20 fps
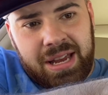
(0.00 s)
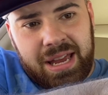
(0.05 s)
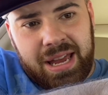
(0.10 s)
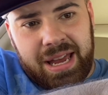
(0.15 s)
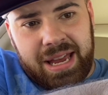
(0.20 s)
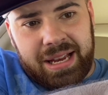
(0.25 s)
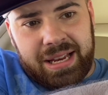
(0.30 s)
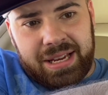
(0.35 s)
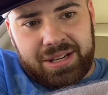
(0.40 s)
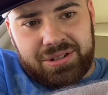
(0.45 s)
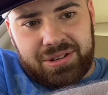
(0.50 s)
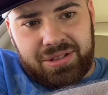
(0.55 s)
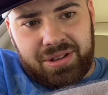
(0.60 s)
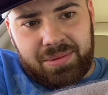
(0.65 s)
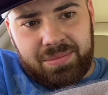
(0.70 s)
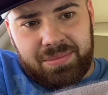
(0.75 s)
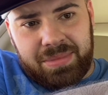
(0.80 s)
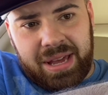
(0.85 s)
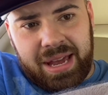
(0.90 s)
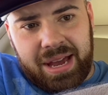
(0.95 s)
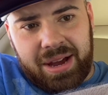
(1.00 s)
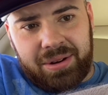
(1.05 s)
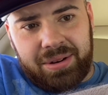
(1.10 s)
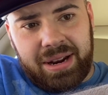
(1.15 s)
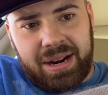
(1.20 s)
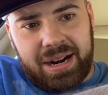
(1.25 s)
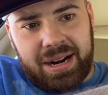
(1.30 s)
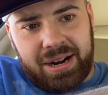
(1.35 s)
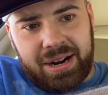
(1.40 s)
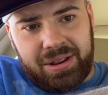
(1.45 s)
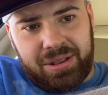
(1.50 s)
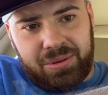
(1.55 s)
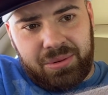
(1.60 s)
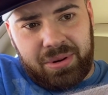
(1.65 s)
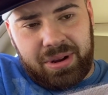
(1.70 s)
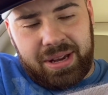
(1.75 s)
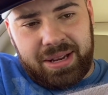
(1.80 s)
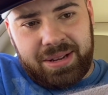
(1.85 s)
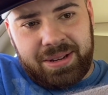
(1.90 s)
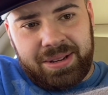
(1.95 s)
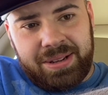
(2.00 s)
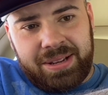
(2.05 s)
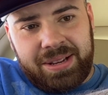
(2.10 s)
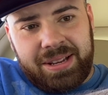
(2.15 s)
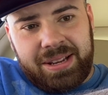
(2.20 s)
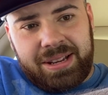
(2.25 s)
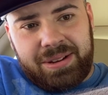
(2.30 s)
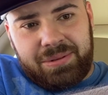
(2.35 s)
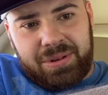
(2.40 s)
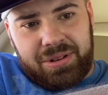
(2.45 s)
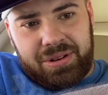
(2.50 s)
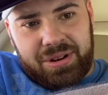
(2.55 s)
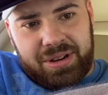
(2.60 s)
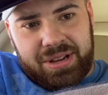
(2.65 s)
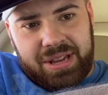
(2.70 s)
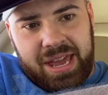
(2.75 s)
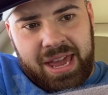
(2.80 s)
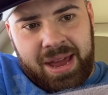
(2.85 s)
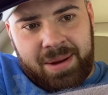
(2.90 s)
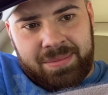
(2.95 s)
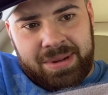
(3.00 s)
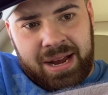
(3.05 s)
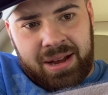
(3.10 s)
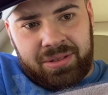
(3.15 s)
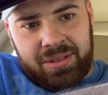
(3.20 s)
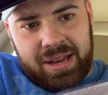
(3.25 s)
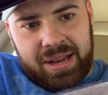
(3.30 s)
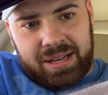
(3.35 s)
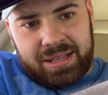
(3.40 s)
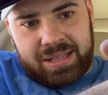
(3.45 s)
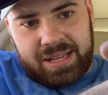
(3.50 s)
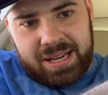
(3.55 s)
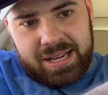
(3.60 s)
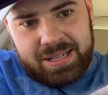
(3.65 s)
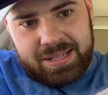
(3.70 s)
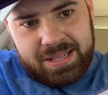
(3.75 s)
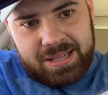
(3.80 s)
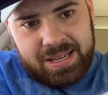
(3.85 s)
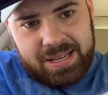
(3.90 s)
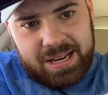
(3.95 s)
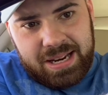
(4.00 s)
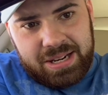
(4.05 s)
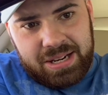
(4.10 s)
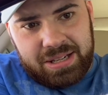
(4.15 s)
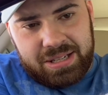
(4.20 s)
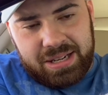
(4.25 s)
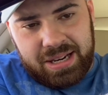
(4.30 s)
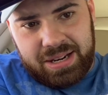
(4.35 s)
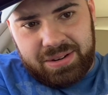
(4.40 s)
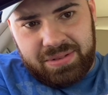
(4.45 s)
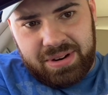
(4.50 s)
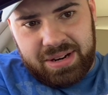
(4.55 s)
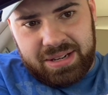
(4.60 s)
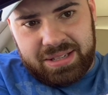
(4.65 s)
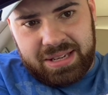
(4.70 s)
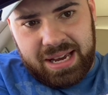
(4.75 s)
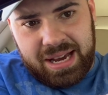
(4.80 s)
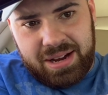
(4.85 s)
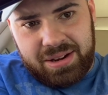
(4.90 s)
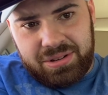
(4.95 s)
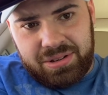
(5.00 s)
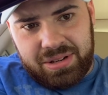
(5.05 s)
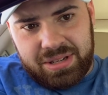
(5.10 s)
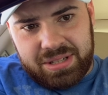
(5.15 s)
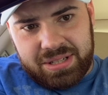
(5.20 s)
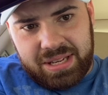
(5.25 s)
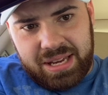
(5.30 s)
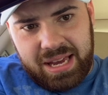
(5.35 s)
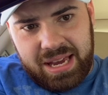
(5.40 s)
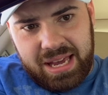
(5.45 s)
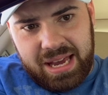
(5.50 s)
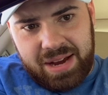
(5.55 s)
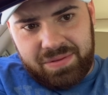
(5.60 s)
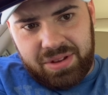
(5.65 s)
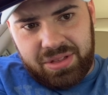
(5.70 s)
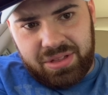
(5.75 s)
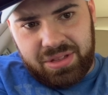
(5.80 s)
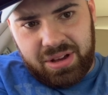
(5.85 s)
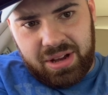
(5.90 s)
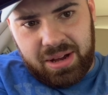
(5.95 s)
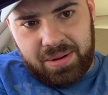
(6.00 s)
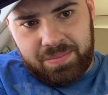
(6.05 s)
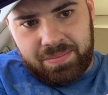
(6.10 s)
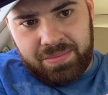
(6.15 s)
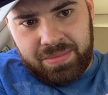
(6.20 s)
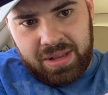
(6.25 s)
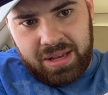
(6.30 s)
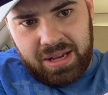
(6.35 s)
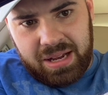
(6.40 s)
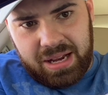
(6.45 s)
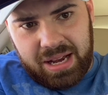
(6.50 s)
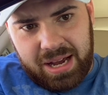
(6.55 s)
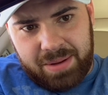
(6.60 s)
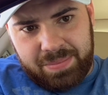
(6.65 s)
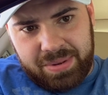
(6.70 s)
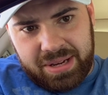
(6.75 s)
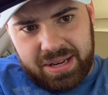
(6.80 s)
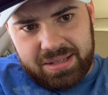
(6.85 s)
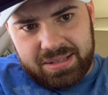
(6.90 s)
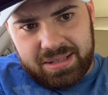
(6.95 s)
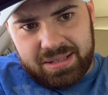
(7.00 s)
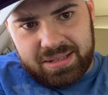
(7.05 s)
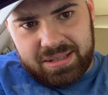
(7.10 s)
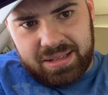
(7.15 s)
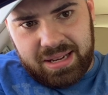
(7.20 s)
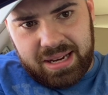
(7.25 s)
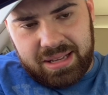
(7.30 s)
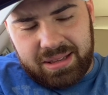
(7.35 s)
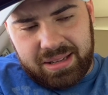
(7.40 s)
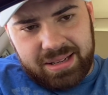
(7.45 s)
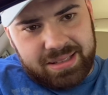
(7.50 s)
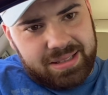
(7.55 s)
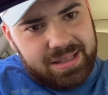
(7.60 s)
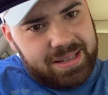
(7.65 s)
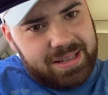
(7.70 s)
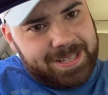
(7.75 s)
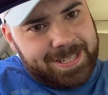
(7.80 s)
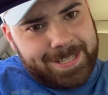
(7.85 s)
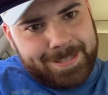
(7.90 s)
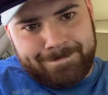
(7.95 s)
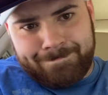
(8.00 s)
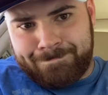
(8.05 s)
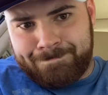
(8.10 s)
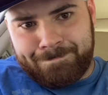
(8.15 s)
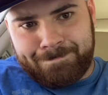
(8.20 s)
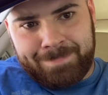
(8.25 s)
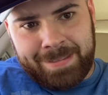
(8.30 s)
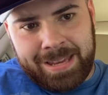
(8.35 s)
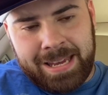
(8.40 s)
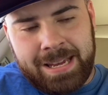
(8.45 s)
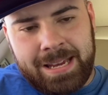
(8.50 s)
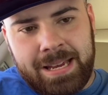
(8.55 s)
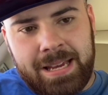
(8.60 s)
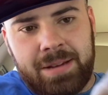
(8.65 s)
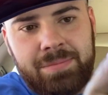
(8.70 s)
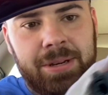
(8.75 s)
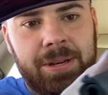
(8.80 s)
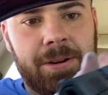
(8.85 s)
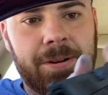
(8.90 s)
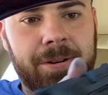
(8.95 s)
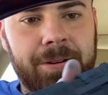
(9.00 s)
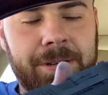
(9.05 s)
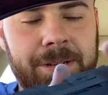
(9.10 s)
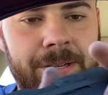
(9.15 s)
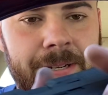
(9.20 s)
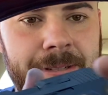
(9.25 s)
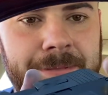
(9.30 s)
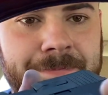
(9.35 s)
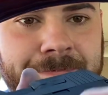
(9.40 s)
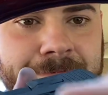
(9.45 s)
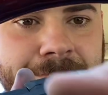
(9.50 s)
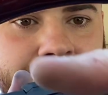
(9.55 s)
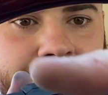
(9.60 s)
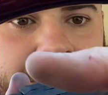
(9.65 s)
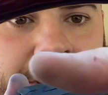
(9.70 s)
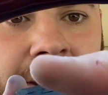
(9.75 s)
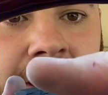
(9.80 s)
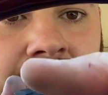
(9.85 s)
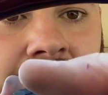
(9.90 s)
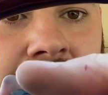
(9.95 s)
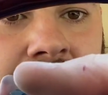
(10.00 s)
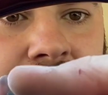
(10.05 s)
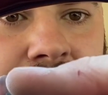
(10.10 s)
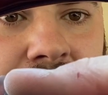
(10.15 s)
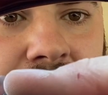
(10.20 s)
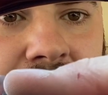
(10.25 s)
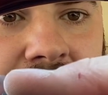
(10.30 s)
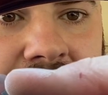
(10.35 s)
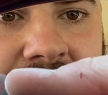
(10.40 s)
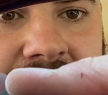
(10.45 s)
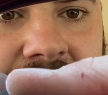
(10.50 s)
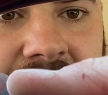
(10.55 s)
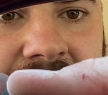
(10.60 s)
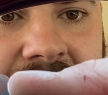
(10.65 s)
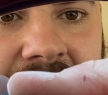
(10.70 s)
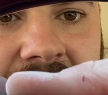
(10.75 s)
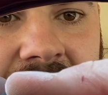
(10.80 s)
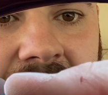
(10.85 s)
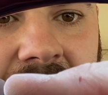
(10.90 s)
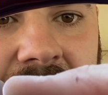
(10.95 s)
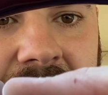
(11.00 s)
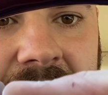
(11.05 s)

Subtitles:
and get your thumb down out of the way. Whether you cam down like this and you tighten right down, you just can't have your thumb up against the slide like this. Be no good. But you can see right there how I